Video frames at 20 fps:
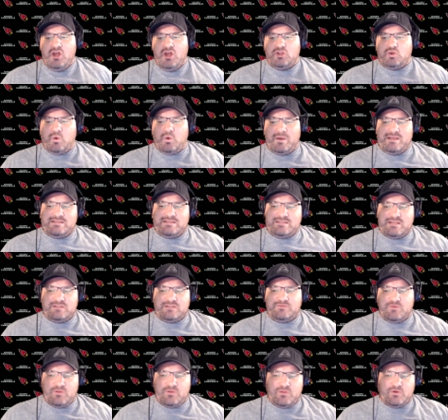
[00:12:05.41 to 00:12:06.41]
Twenty-six
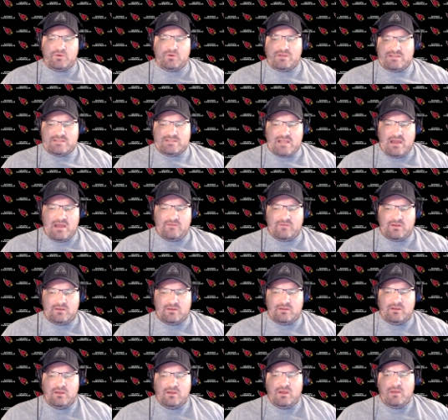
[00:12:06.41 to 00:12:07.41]
for
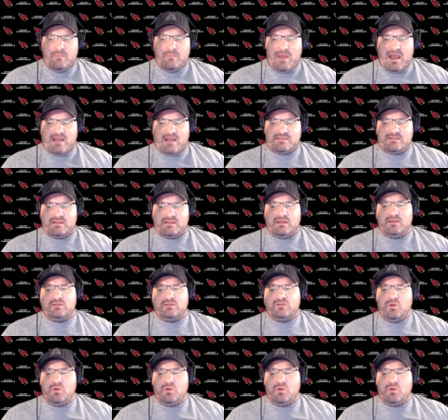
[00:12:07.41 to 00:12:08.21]
thirty-seven passing,